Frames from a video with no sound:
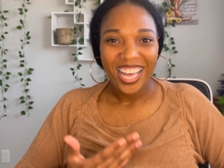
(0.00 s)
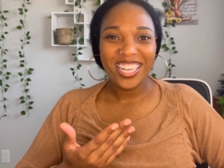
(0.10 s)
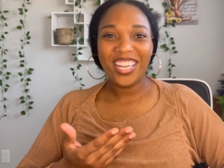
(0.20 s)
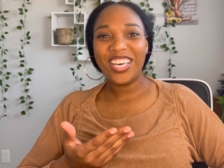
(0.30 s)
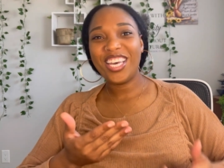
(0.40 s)

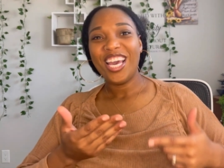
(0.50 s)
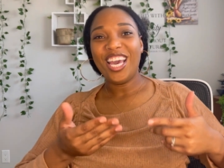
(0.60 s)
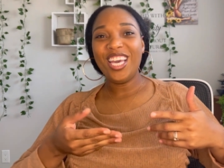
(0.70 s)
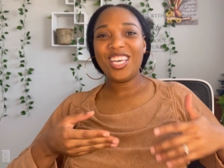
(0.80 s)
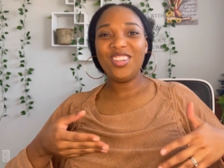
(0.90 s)
Like,
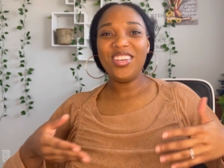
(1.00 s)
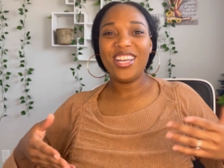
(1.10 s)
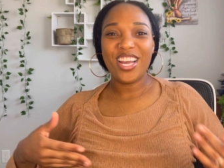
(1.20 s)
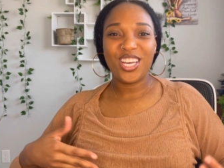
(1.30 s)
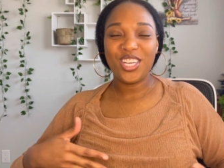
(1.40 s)
it could be
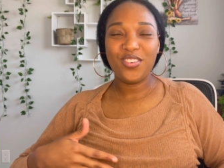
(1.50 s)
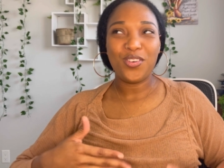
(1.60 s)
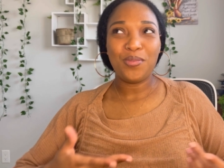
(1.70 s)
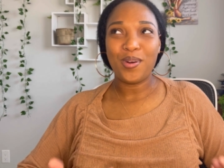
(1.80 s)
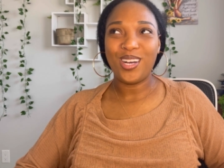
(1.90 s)
negative
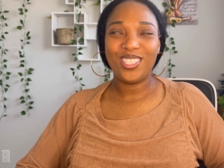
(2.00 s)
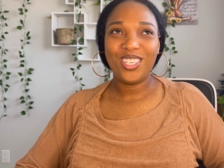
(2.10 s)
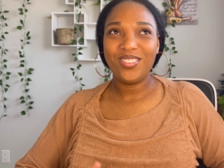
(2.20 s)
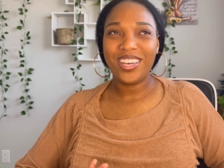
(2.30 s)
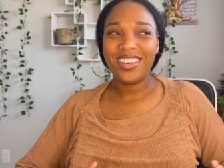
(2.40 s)
or
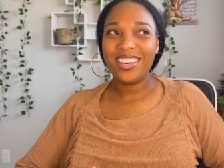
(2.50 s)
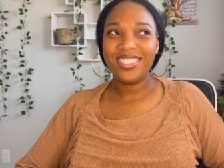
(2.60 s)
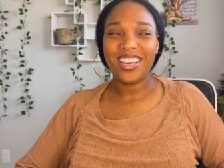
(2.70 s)
positive, I guess.